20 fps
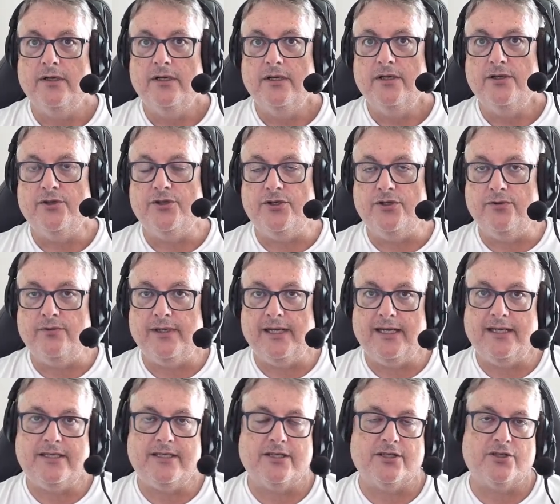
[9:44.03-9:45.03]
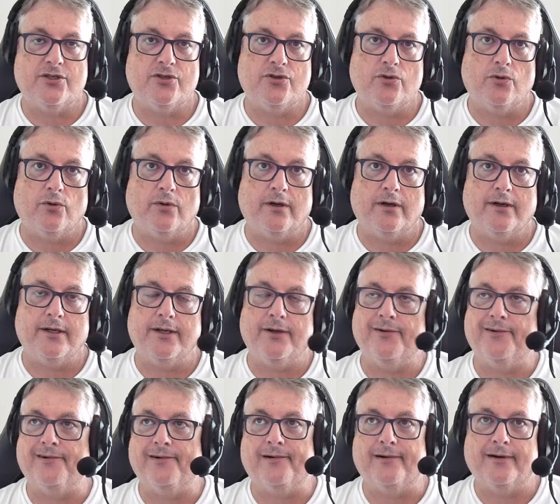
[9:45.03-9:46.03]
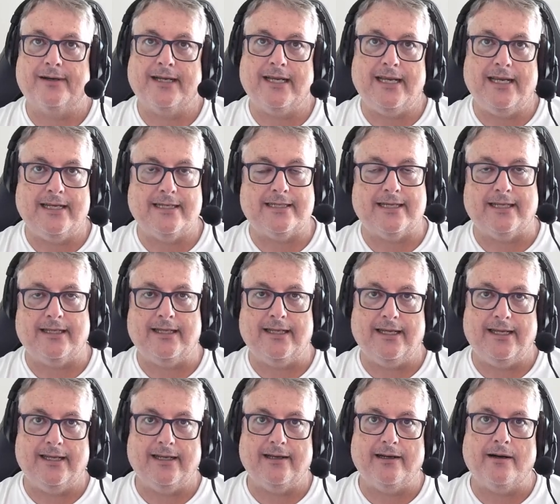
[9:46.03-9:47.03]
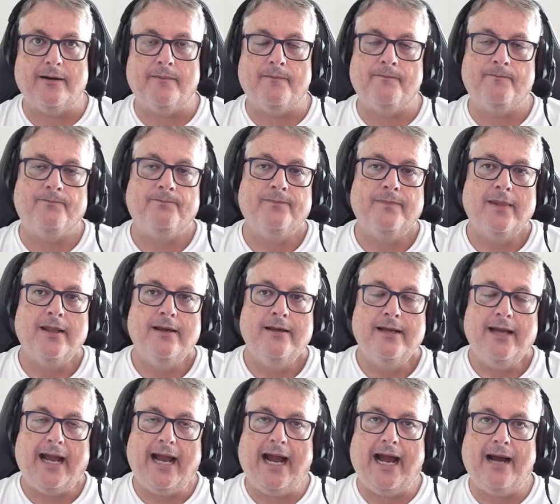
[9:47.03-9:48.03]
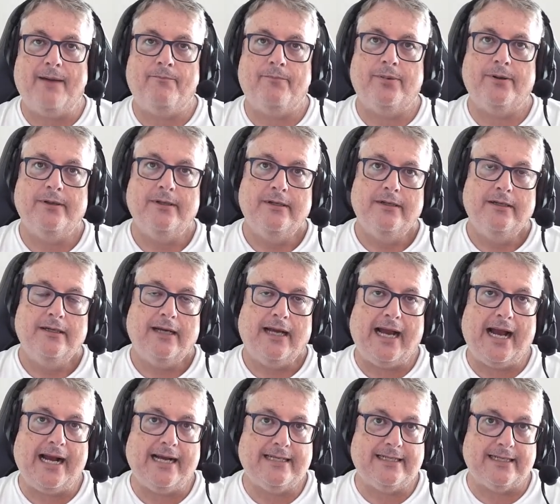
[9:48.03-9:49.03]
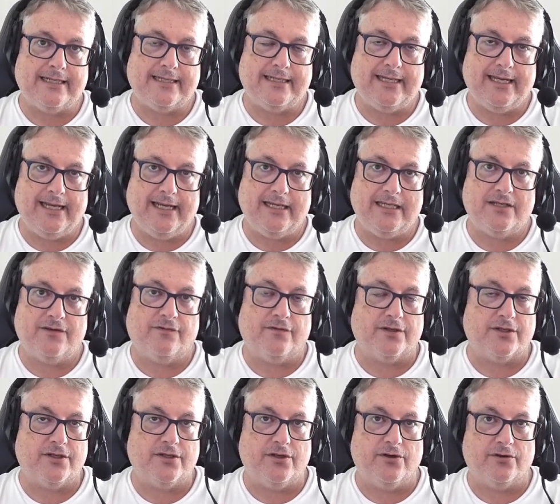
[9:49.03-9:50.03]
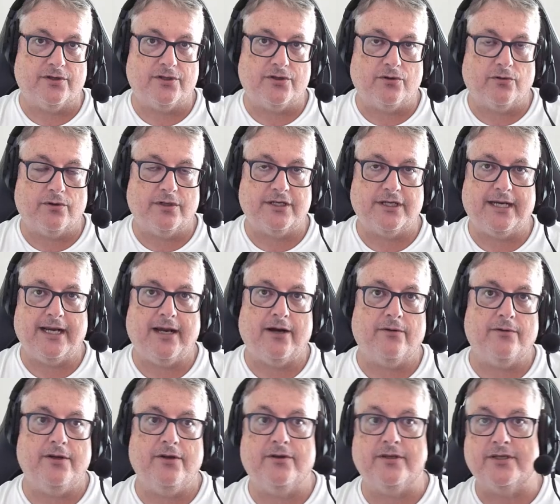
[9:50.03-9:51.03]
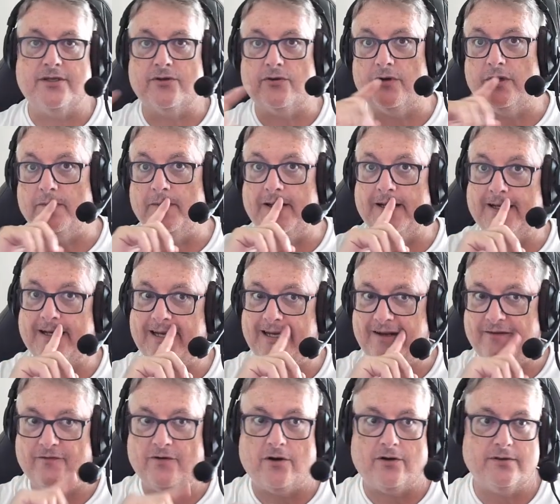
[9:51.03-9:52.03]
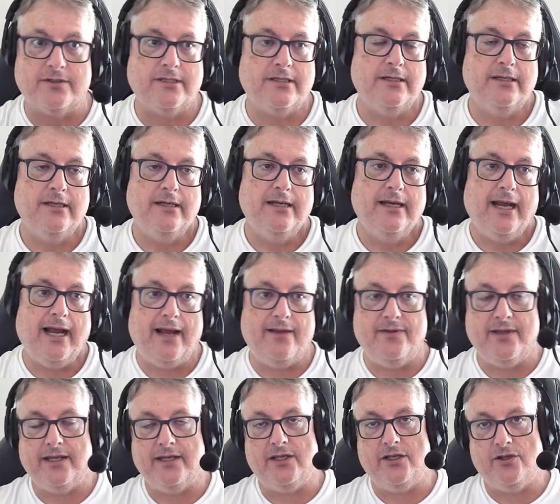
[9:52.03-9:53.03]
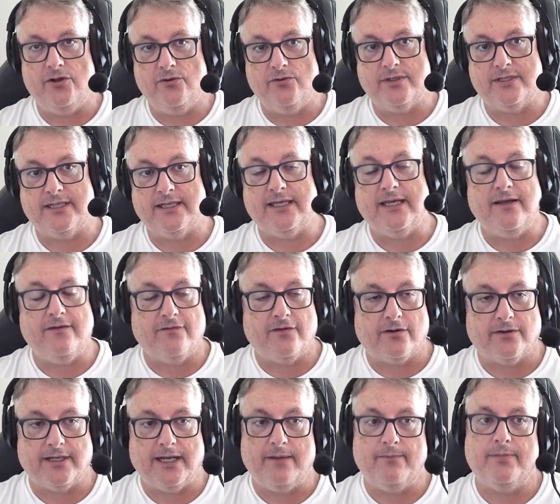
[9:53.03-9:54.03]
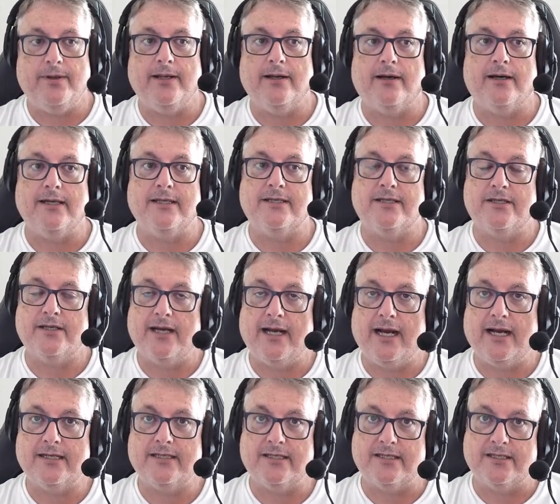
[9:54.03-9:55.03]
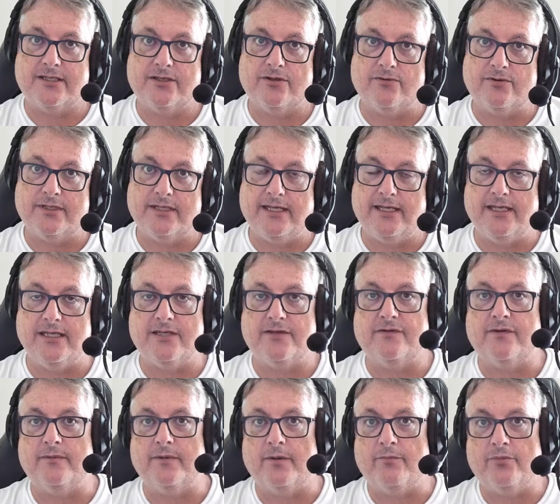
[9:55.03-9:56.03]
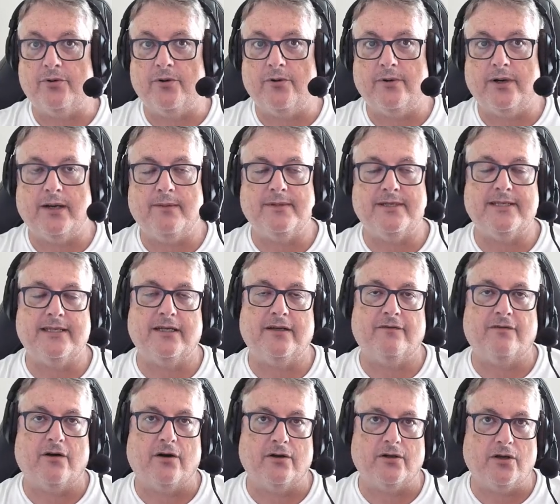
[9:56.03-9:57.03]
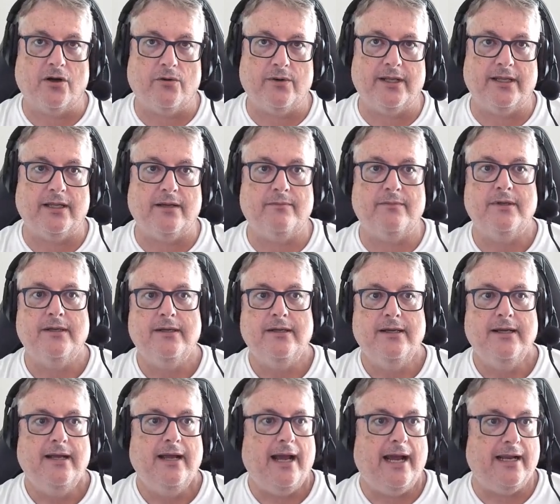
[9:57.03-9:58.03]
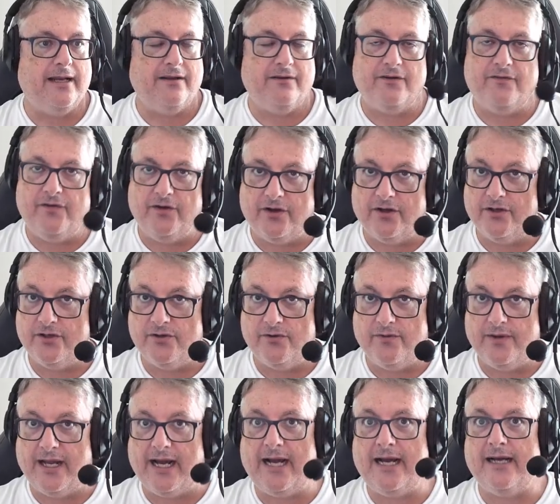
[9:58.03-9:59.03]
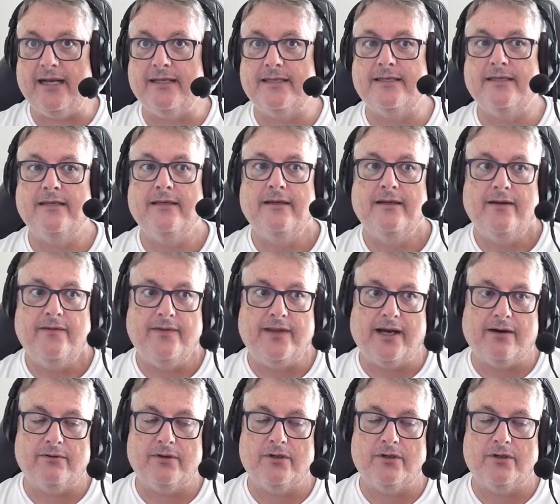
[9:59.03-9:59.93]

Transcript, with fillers: do need to store your keys, like the um, app access keys for your storage account, you can store them in a Key Vault and then use the Key Vault APIs to access those keys from your program instead of hard coding them. And if you can do that, that would